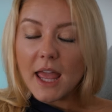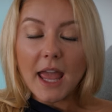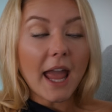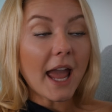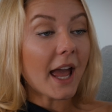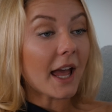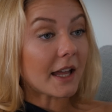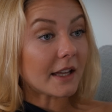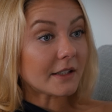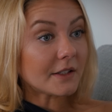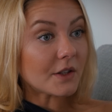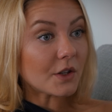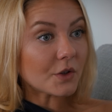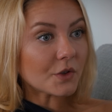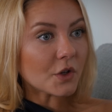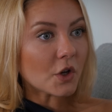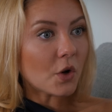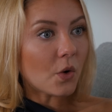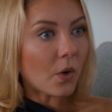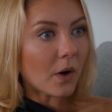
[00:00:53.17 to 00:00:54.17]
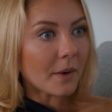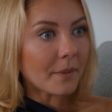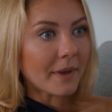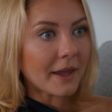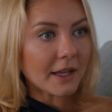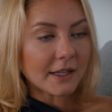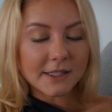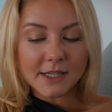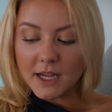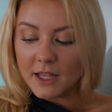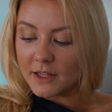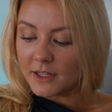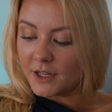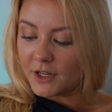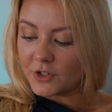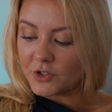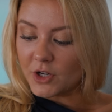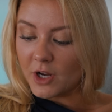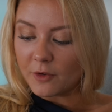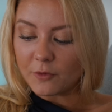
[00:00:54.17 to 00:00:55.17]
And there's a gourmet
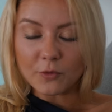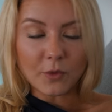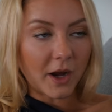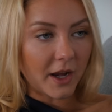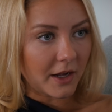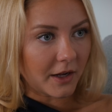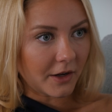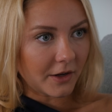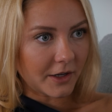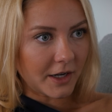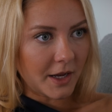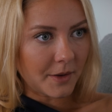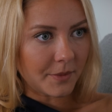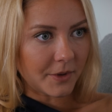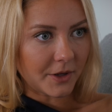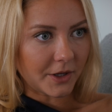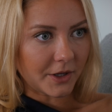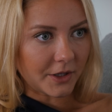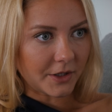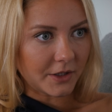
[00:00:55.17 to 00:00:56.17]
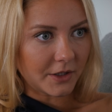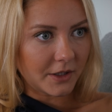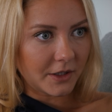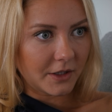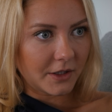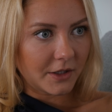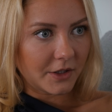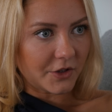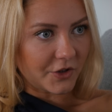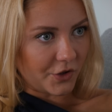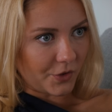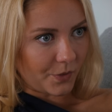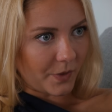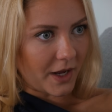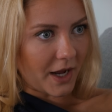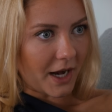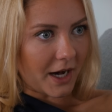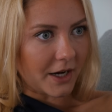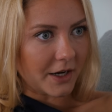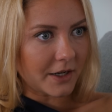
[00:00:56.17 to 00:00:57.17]
Italian chef right in our neighborhood. Should we
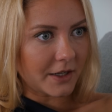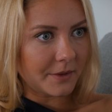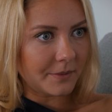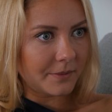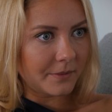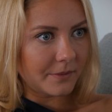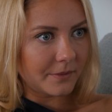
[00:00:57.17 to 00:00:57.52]
hire him?